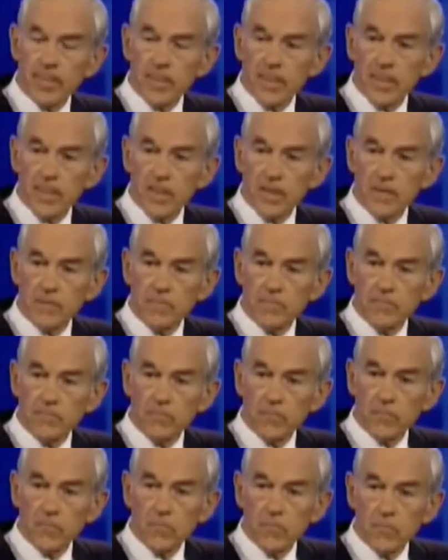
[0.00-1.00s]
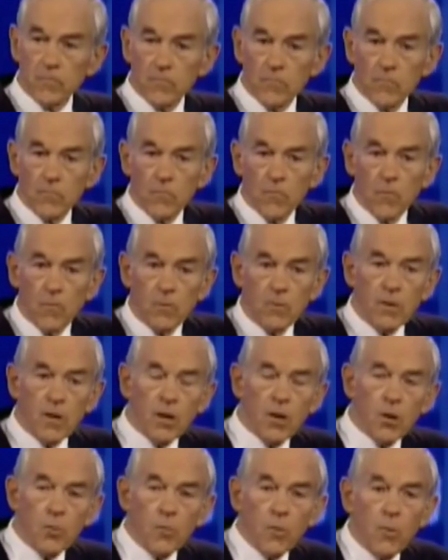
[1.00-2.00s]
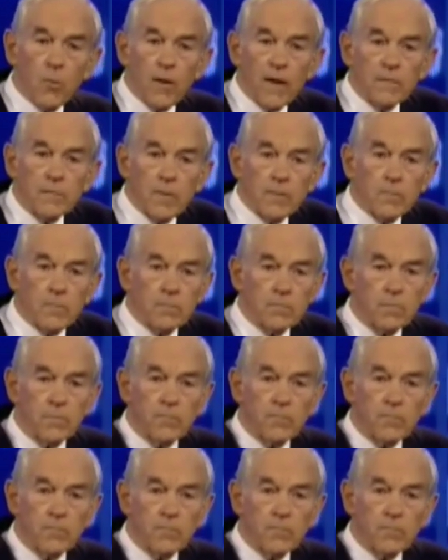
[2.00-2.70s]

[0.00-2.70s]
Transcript: and professional medical experience as a doctor.